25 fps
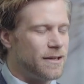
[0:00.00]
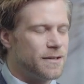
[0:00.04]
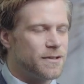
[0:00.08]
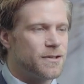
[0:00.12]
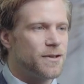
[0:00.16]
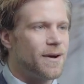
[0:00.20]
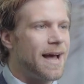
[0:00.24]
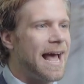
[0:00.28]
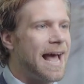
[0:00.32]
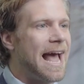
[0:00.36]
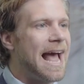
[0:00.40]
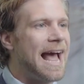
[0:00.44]
And
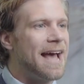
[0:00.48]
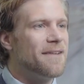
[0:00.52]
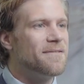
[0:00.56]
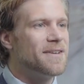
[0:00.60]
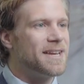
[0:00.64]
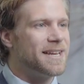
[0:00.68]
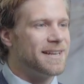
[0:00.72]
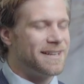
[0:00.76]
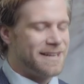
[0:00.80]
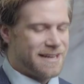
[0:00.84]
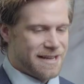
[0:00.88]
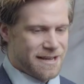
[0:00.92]
so
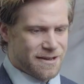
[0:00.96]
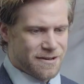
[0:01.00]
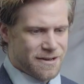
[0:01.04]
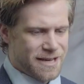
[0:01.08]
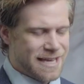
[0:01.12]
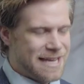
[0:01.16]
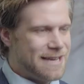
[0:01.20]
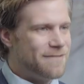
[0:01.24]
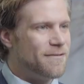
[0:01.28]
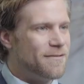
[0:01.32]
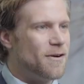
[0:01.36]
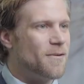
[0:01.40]
having
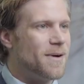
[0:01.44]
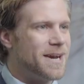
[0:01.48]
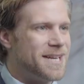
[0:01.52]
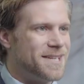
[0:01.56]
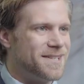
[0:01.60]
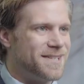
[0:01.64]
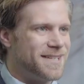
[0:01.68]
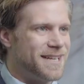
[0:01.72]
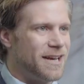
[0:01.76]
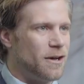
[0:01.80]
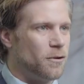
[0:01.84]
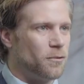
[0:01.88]
EVO
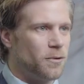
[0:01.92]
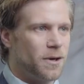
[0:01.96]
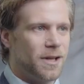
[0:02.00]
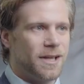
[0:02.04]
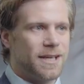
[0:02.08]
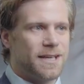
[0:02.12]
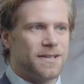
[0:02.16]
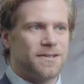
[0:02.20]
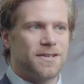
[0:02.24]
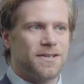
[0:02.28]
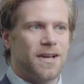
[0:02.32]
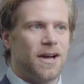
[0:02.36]
ICL
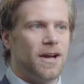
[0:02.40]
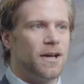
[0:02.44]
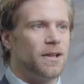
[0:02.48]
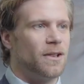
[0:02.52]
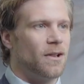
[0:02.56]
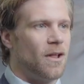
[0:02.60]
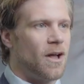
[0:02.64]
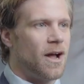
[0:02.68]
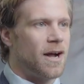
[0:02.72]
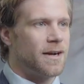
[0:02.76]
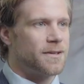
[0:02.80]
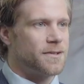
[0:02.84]
really has
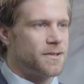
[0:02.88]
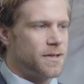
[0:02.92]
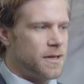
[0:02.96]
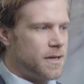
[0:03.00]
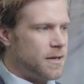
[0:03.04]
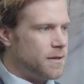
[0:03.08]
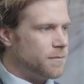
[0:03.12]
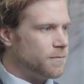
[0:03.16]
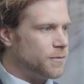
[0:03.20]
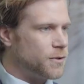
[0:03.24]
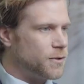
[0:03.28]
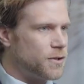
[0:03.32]
unlocked
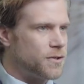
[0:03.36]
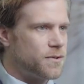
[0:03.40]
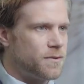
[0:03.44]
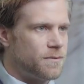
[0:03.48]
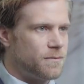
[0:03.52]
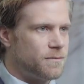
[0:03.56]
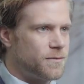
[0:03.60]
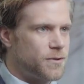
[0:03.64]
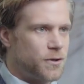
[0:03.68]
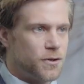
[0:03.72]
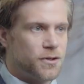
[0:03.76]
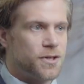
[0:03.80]
just
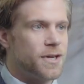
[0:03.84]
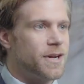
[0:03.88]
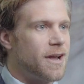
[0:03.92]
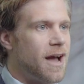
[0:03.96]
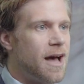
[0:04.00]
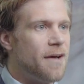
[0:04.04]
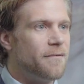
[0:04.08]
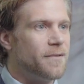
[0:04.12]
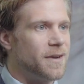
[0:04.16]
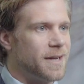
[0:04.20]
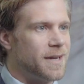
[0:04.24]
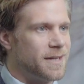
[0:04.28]
surgeon
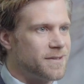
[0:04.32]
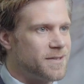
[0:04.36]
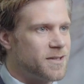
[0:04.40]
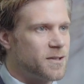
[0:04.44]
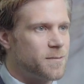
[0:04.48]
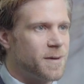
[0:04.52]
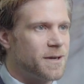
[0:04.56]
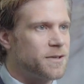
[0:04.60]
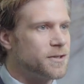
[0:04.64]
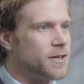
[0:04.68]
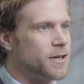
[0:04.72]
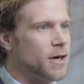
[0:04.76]
confidence,
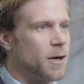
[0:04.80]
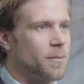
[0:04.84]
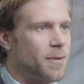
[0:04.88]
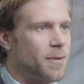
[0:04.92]
especially in our